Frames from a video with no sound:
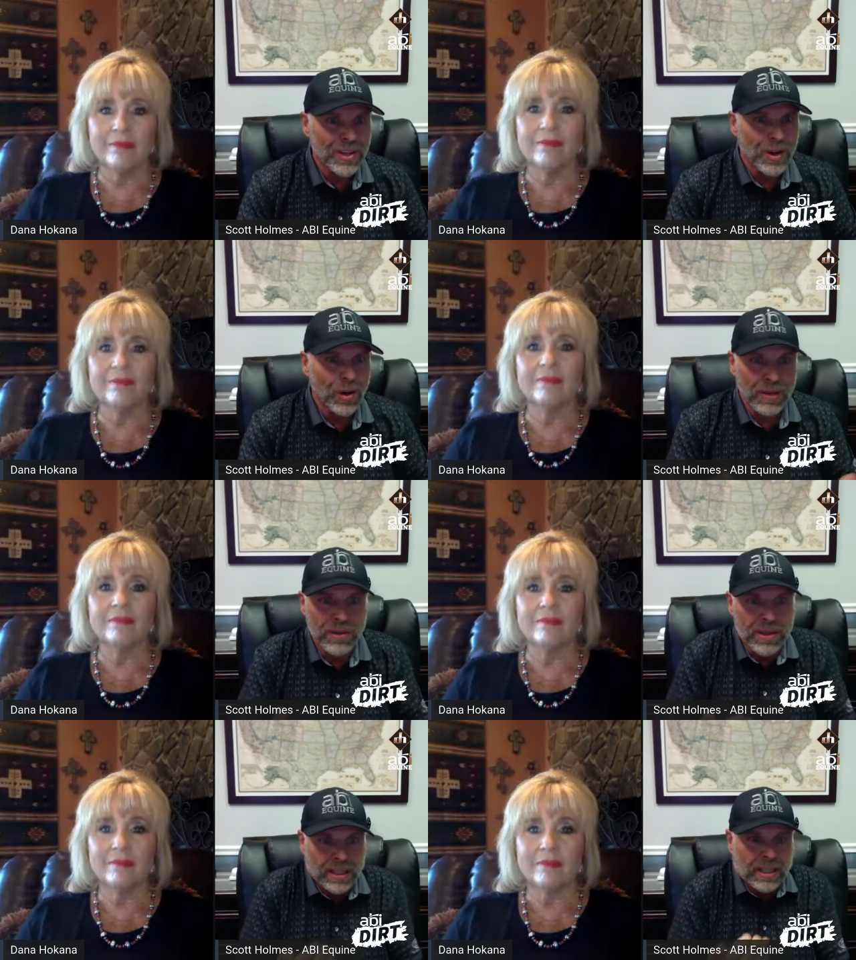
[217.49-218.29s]
Speaker 1: You know,
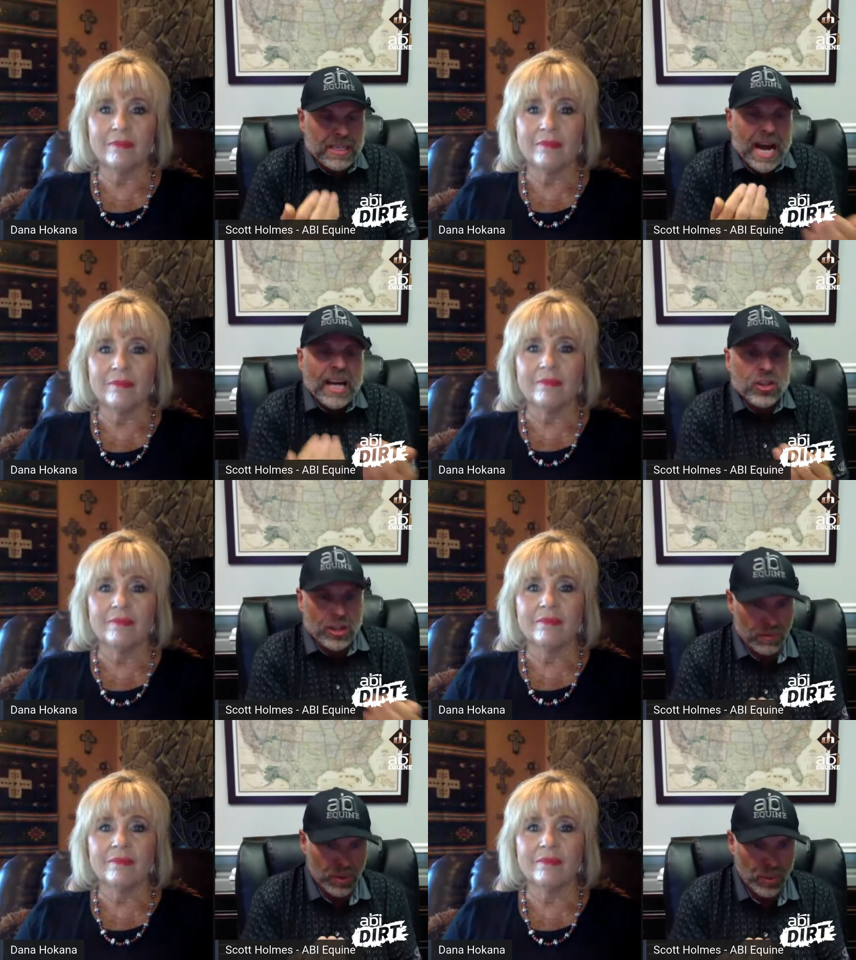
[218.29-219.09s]
even the
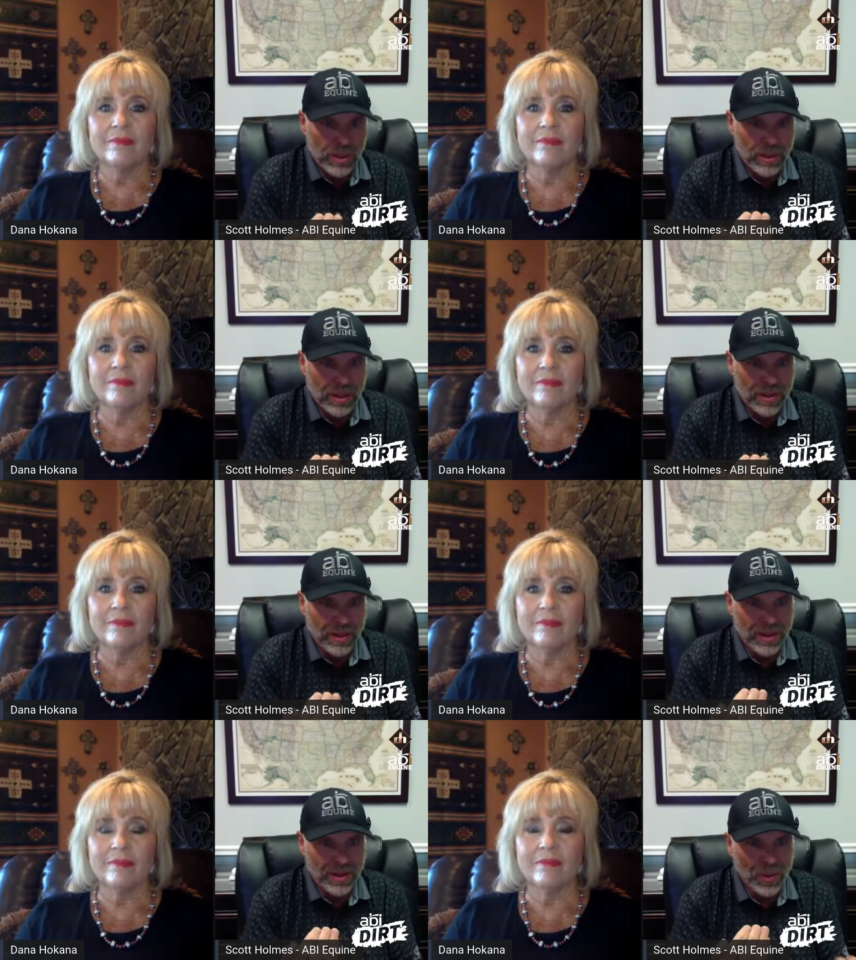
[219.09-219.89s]
connection between the,
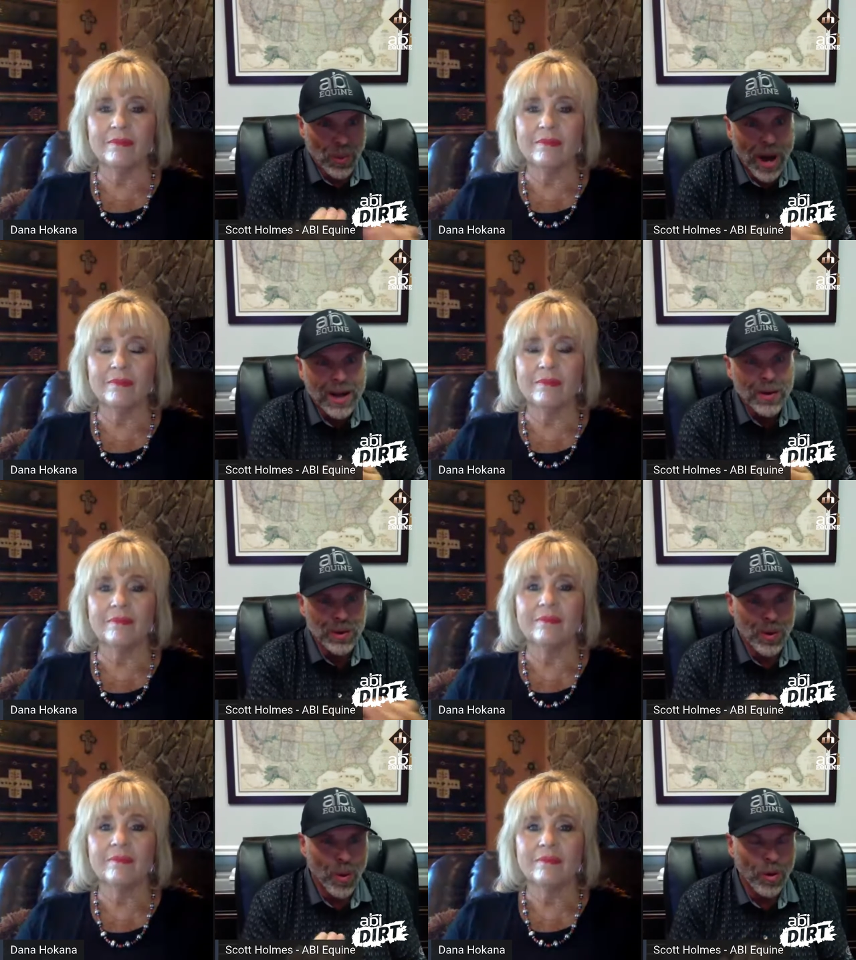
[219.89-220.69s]
the, the rider
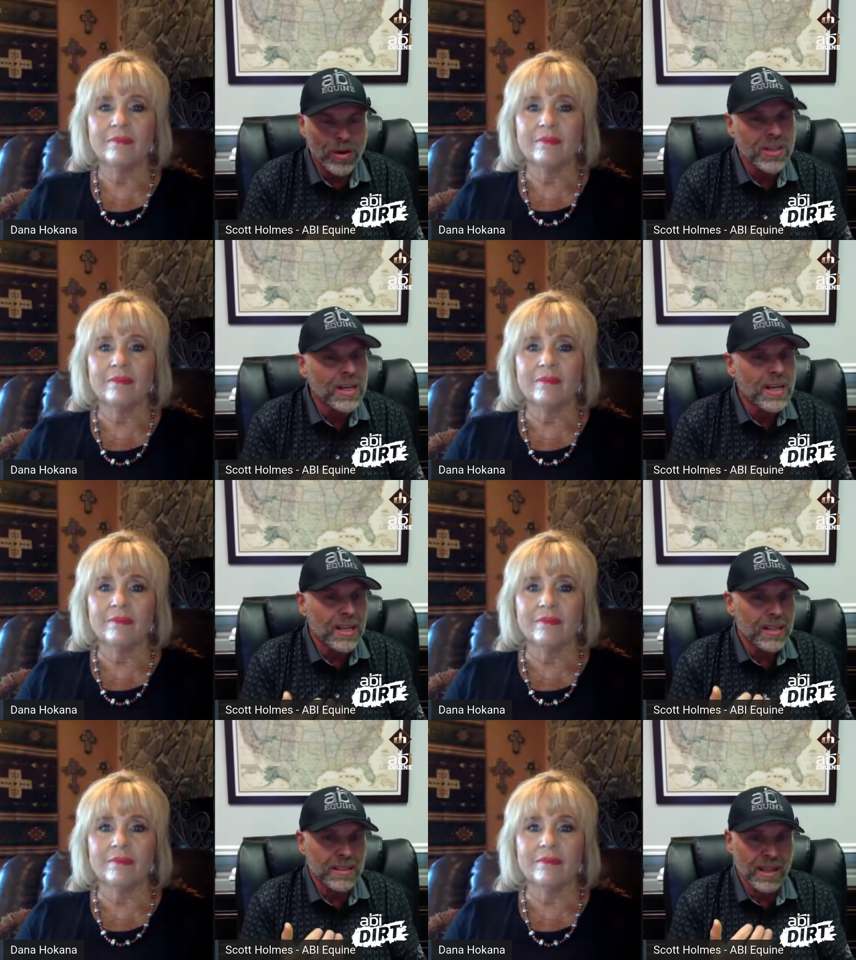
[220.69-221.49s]
and the horse
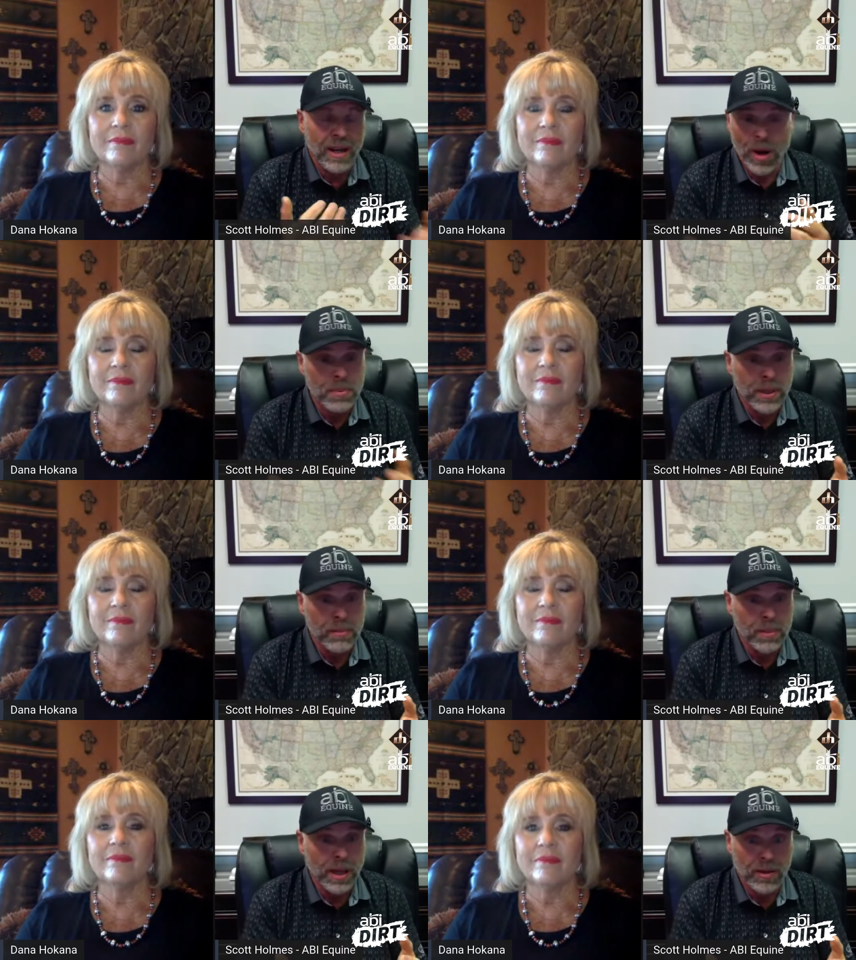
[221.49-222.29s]
is
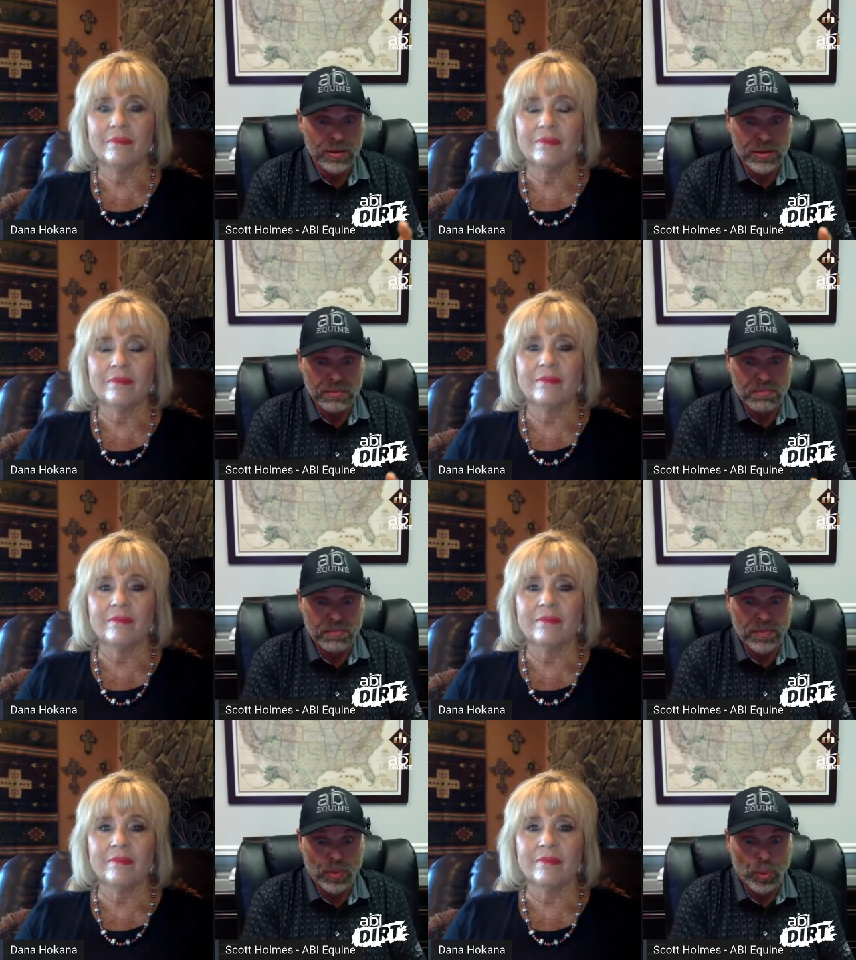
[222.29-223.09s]
interrupted because
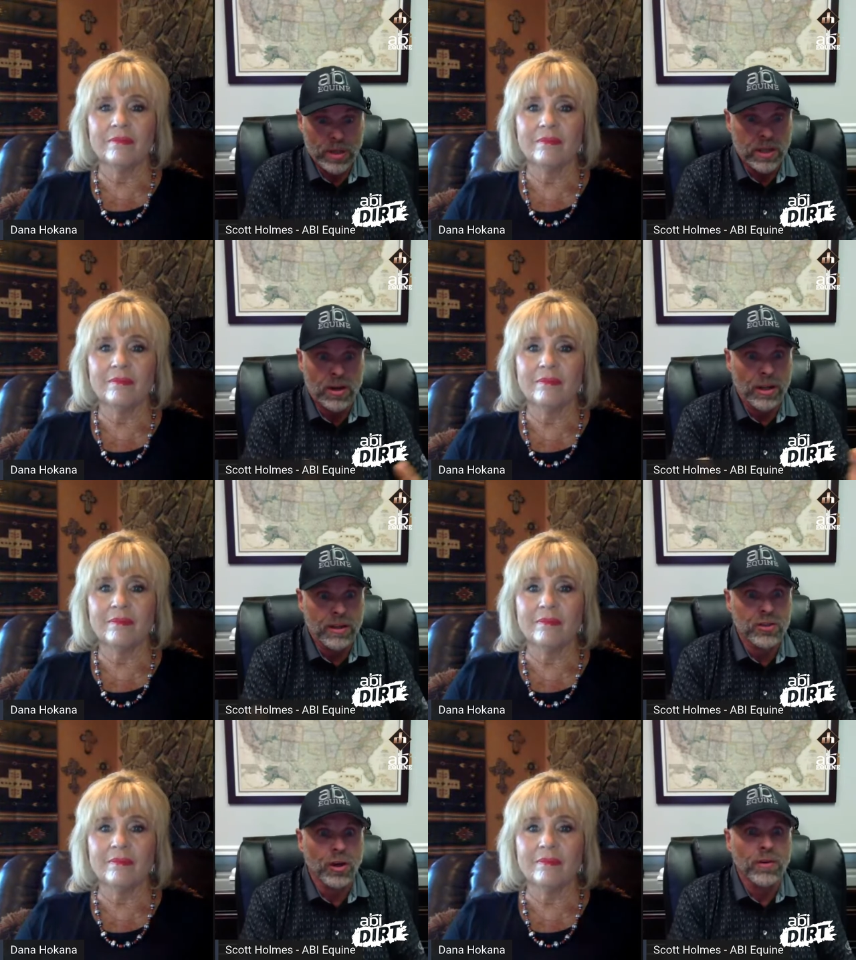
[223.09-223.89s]
what's
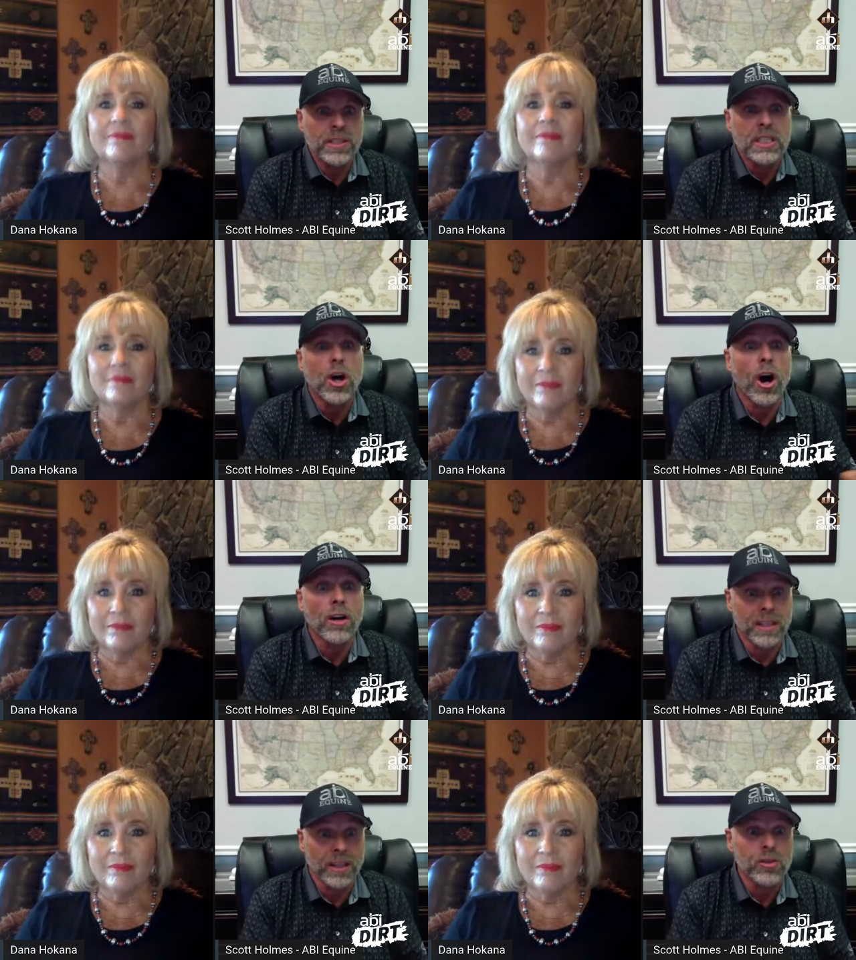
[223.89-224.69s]
underneath the surface is
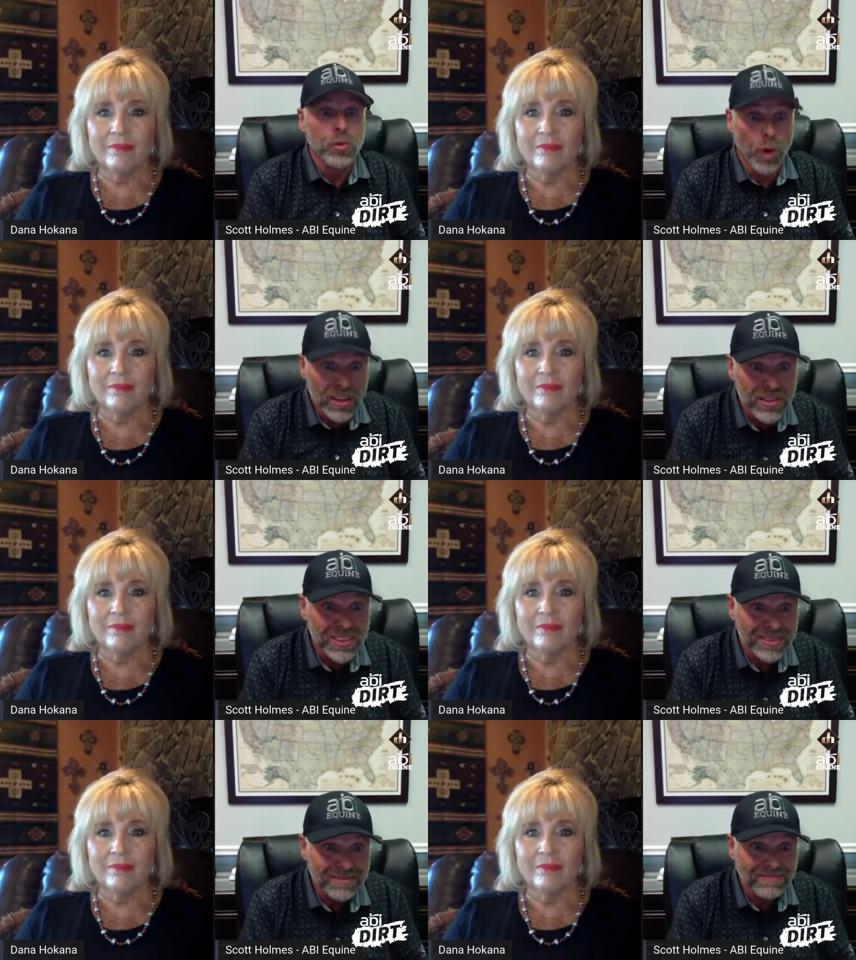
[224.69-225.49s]
causing stress.